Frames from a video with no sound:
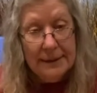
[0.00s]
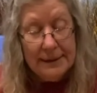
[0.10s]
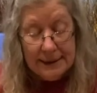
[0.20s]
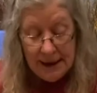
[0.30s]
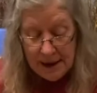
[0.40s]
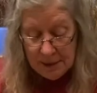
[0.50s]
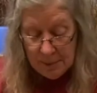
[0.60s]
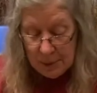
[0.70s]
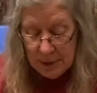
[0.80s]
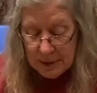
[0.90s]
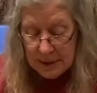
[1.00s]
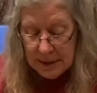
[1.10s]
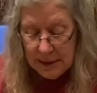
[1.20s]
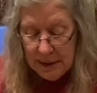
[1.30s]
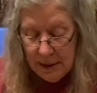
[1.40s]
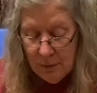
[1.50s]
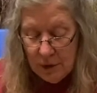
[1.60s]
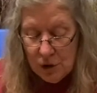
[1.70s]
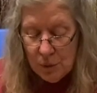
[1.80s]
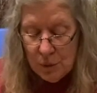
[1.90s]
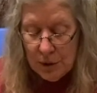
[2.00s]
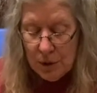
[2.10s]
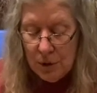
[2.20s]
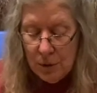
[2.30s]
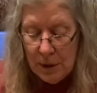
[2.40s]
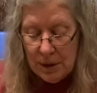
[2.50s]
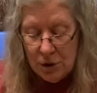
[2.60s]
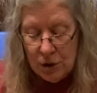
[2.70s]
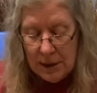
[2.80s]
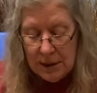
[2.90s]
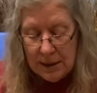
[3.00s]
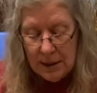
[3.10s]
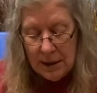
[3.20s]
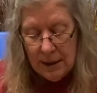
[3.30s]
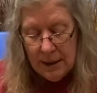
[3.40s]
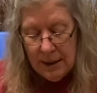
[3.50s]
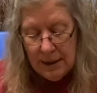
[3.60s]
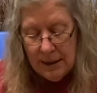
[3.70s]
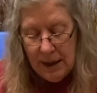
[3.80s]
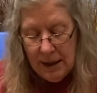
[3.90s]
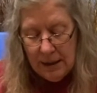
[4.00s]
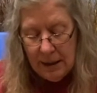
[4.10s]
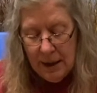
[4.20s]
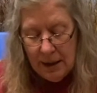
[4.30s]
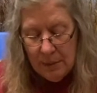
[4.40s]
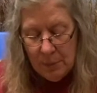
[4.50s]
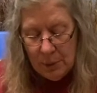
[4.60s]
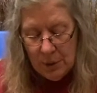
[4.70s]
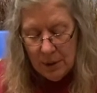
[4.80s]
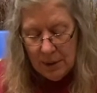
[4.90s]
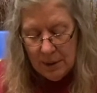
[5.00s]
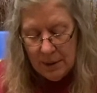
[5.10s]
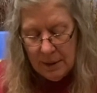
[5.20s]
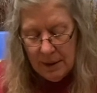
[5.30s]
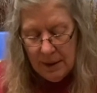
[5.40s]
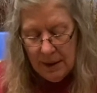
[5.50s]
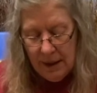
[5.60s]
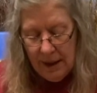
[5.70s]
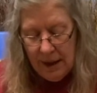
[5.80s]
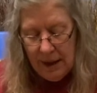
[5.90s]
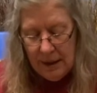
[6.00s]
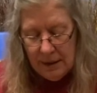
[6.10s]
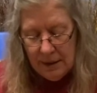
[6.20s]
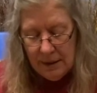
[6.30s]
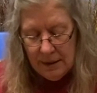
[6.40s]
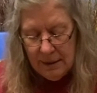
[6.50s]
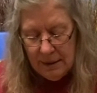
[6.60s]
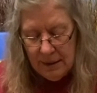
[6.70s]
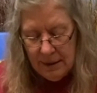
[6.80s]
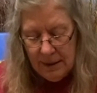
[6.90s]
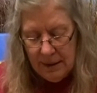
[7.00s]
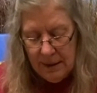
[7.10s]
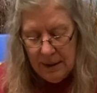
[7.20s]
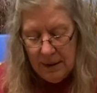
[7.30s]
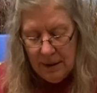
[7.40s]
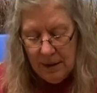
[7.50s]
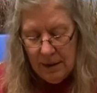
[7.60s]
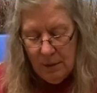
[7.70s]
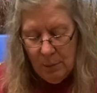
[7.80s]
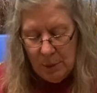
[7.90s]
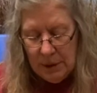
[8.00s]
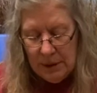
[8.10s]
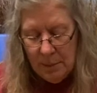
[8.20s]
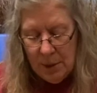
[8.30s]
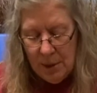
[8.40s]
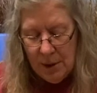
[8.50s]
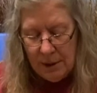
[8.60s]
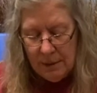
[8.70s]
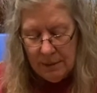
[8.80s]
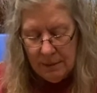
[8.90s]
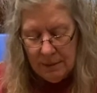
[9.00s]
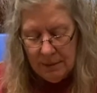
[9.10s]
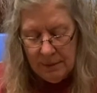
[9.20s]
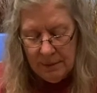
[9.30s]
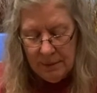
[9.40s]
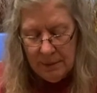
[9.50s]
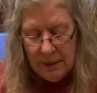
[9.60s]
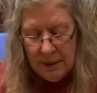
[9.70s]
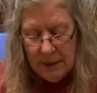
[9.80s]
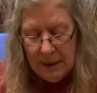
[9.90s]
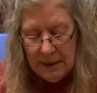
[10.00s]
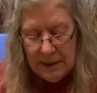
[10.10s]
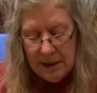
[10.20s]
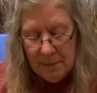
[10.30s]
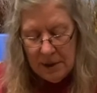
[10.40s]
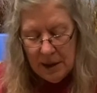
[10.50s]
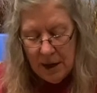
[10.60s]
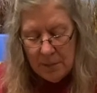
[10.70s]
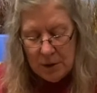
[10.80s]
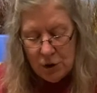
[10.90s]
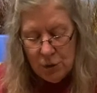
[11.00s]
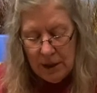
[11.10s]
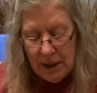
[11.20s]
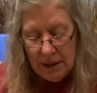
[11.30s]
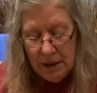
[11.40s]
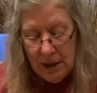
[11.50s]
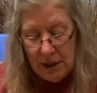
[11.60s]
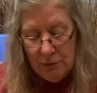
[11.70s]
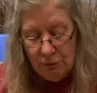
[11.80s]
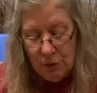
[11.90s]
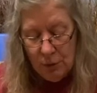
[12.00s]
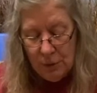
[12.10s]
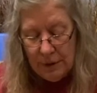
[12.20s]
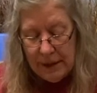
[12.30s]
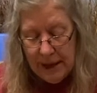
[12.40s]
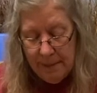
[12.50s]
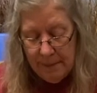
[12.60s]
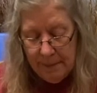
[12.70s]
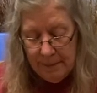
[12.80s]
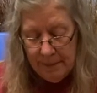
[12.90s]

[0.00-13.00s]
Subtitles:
cotton balls. And what you want to do is just take the cotton ball and pull it apart. Sometimes you can unroll them,